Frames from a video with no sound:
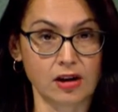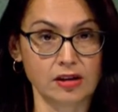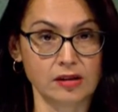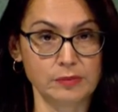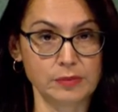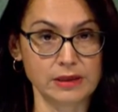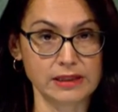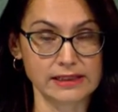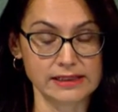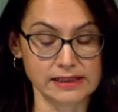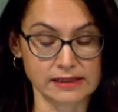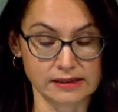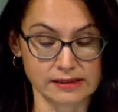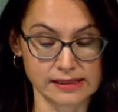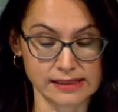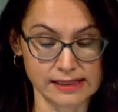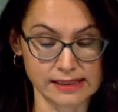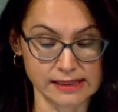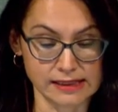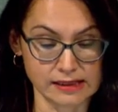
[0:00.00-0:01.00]
on a political
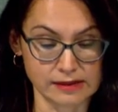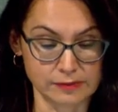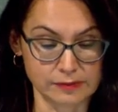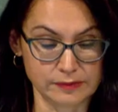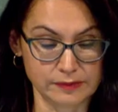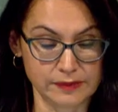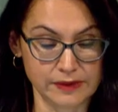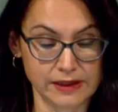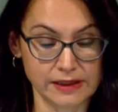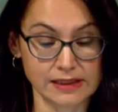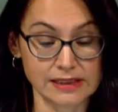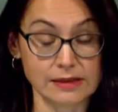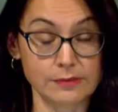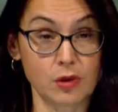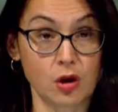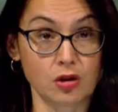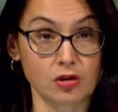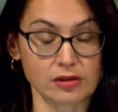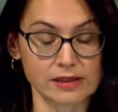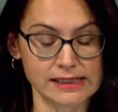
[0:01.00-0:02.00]
system,
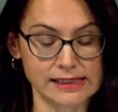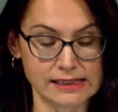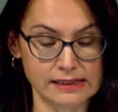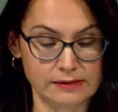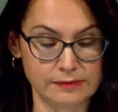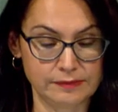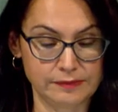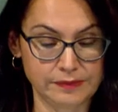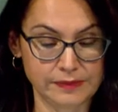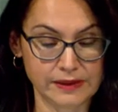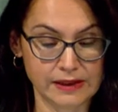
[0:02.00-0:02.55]
democracy,